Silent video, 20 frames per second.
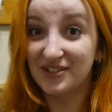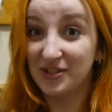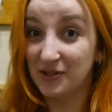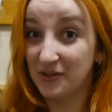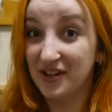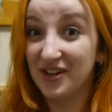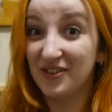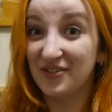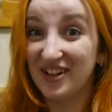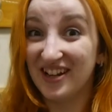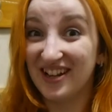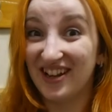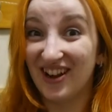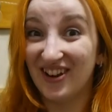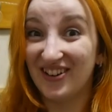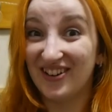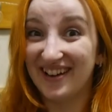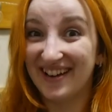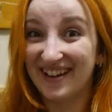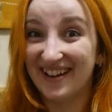doing a
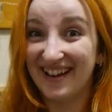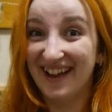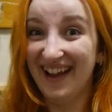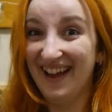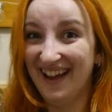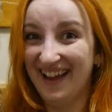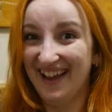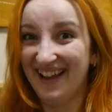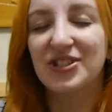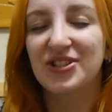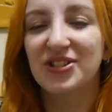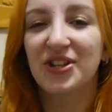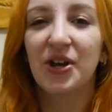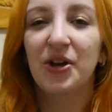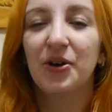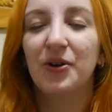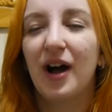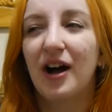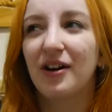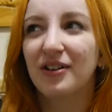video.
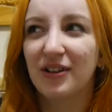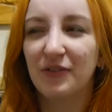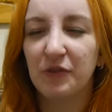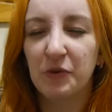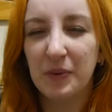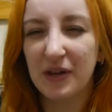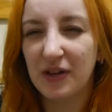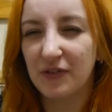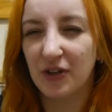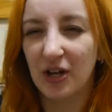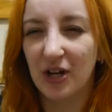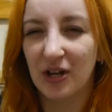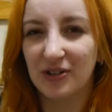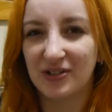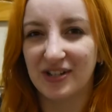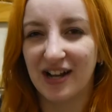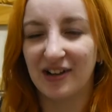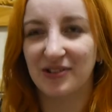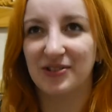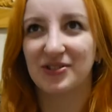So I'll give you a bit of a
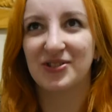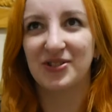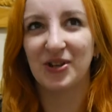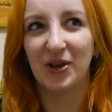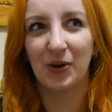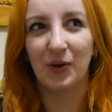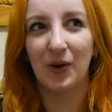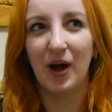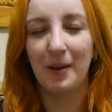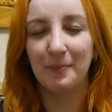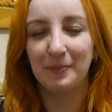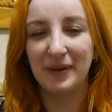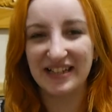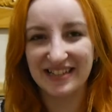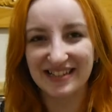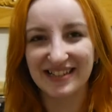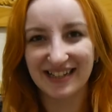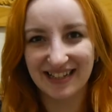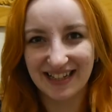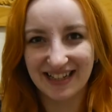lowdown. So I'm
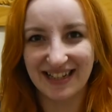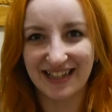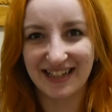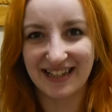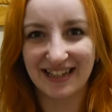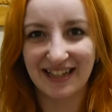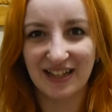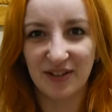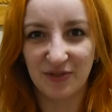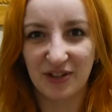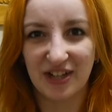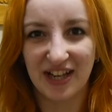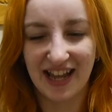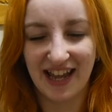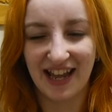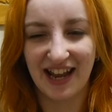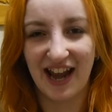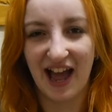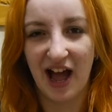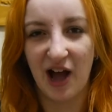basically living
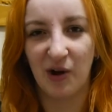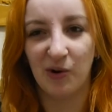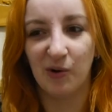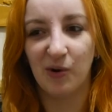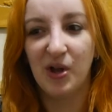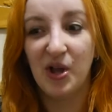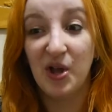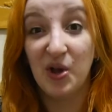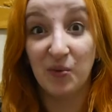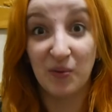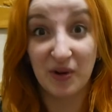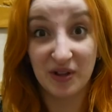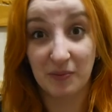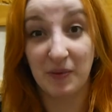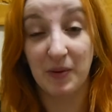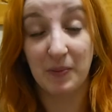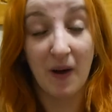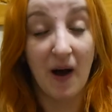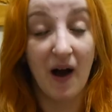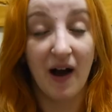here now with
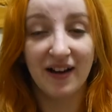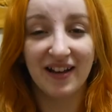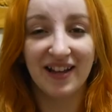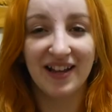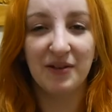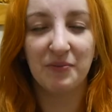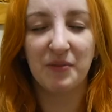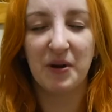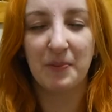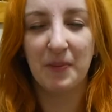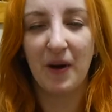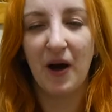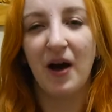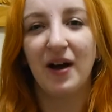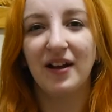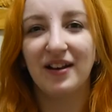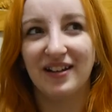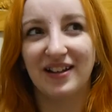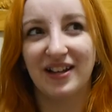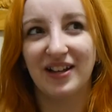my partner. My
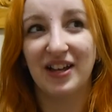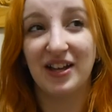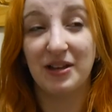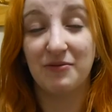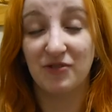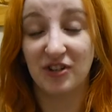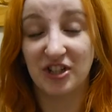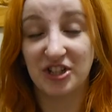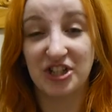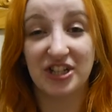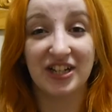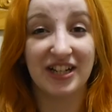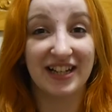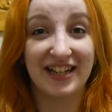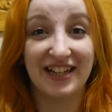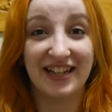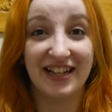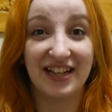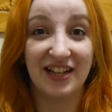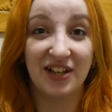partner
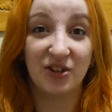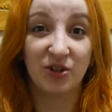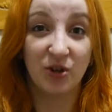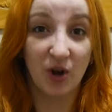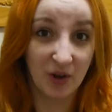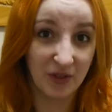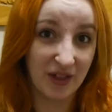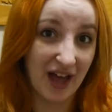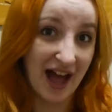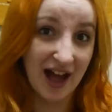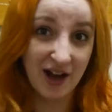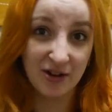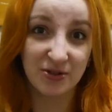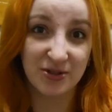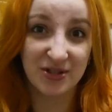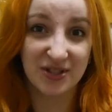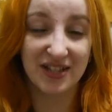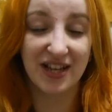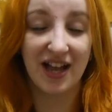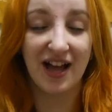originally got the
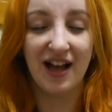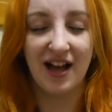house.